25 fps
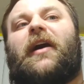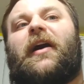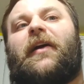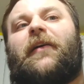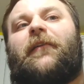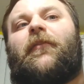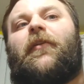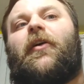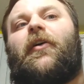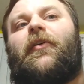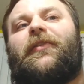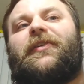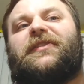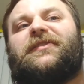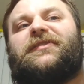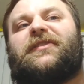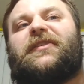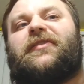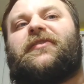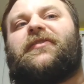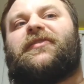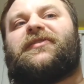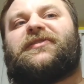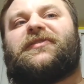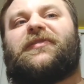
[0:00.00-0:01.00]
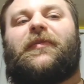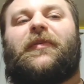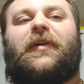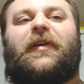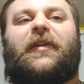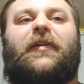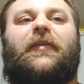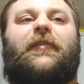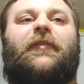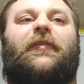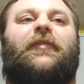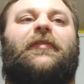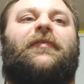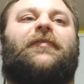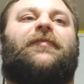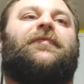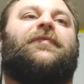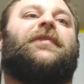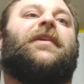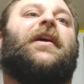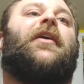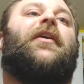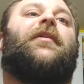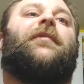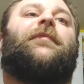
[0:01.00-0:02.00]
been alive all these years or whatever,
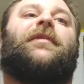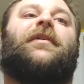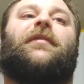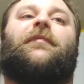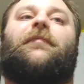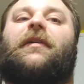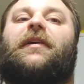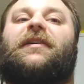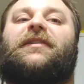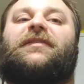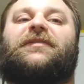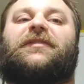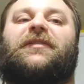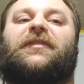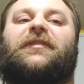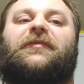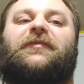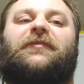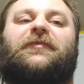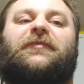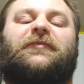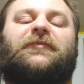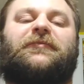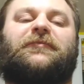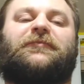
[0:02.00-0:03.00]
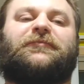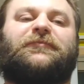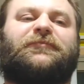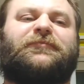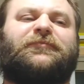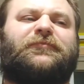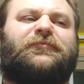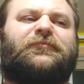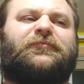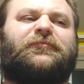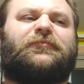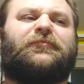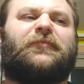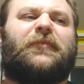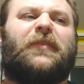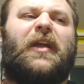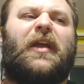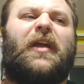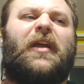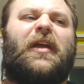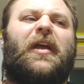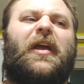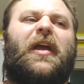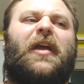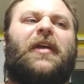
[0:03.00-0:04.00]
that would be amazing.
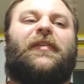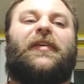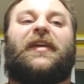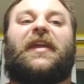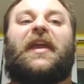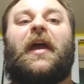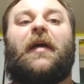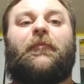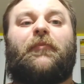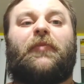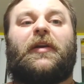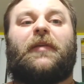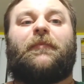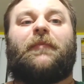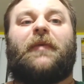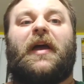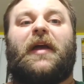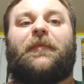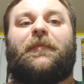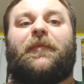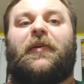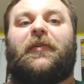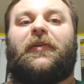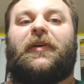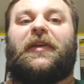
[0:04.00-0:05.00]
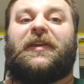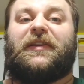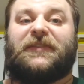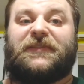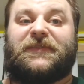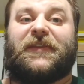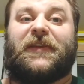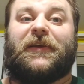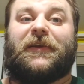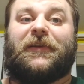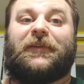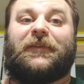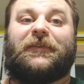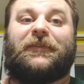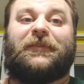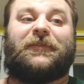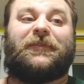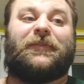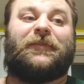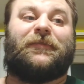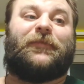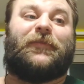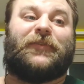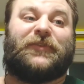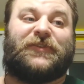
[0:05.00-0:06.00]
They can't bring back Billy, he's dead
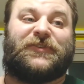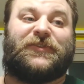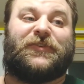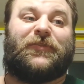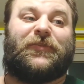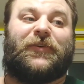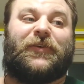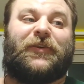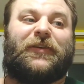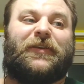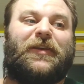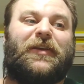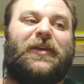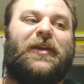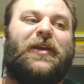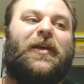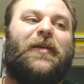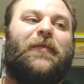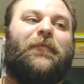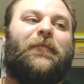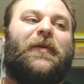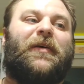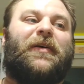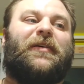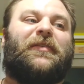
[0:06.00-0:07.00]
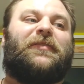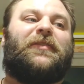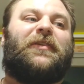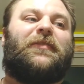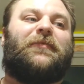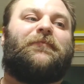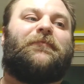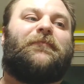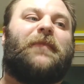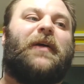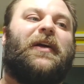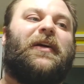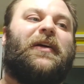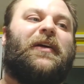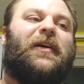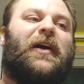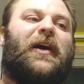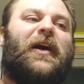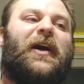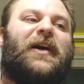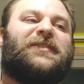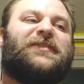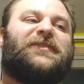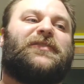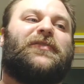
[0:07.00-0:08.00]
for sure. But look,
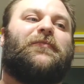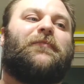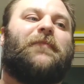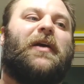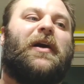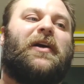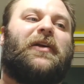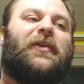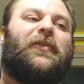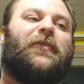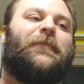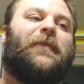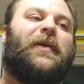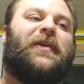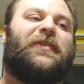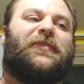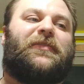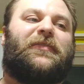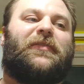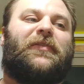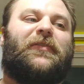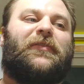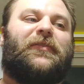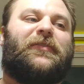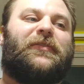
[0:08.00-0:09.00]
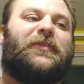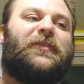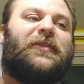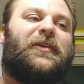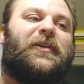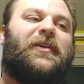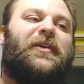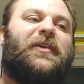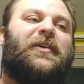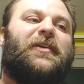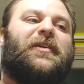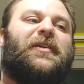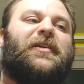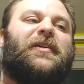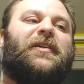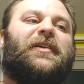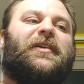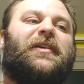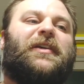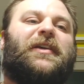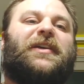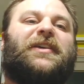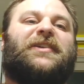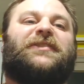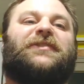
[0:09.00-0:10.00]
Stu Macher, Matthew Lillard
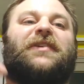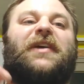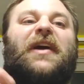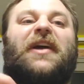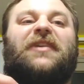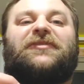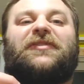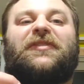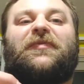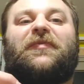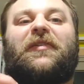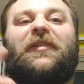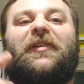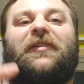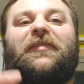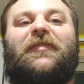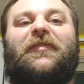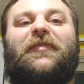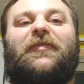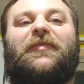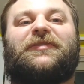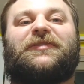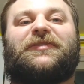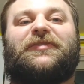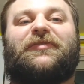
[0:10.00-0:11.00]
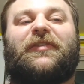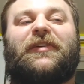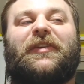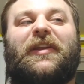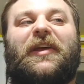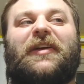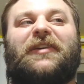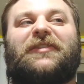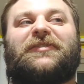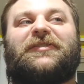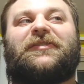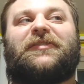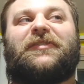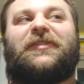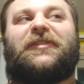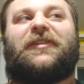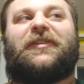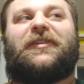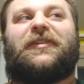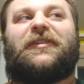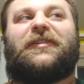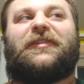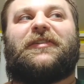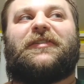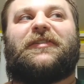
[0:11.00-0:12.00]
is actually one of those, I
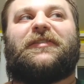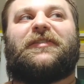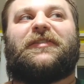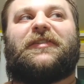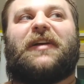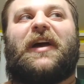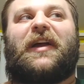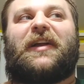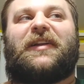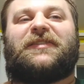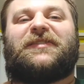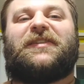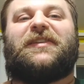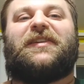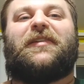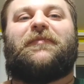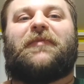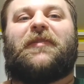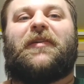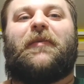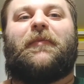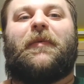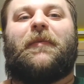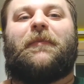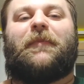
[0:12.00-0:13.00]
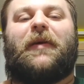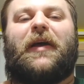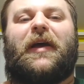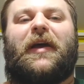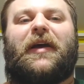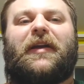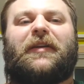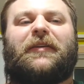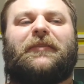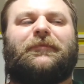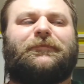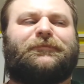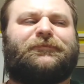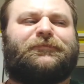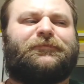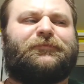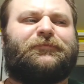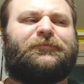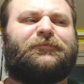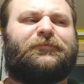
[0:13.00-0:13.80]
can see him coming back.